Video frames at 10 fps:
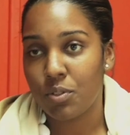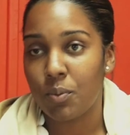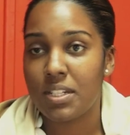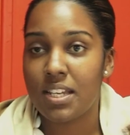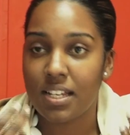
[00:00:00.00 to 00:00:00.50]
So
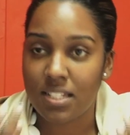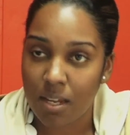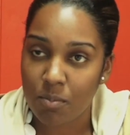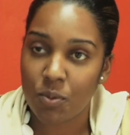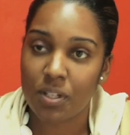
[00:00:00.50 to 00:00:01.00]
we take
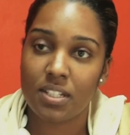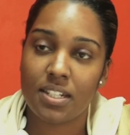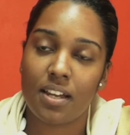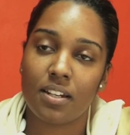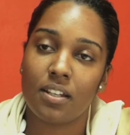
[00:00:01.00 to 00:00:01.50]
time to
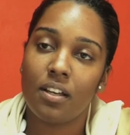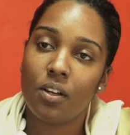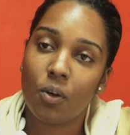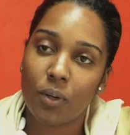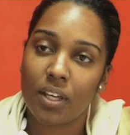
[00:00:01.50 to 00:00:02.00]
understand,
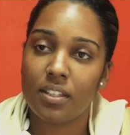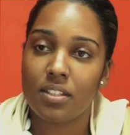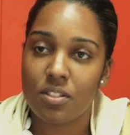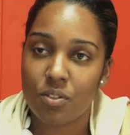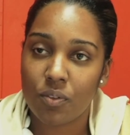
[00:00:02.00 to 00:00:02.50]
okay,
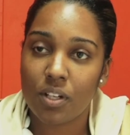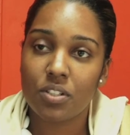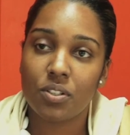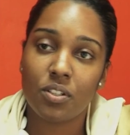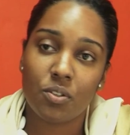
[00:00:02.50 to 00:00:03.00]
this is your
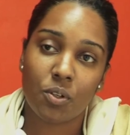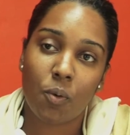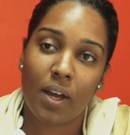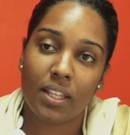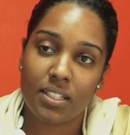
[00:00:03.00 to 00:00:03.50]
function, you
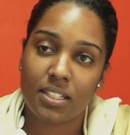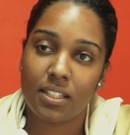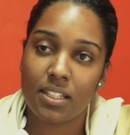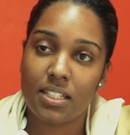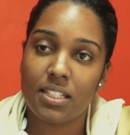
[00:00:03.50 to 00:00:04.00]
require this
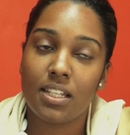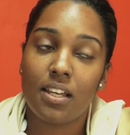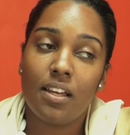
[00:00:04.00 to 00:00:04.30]
and this.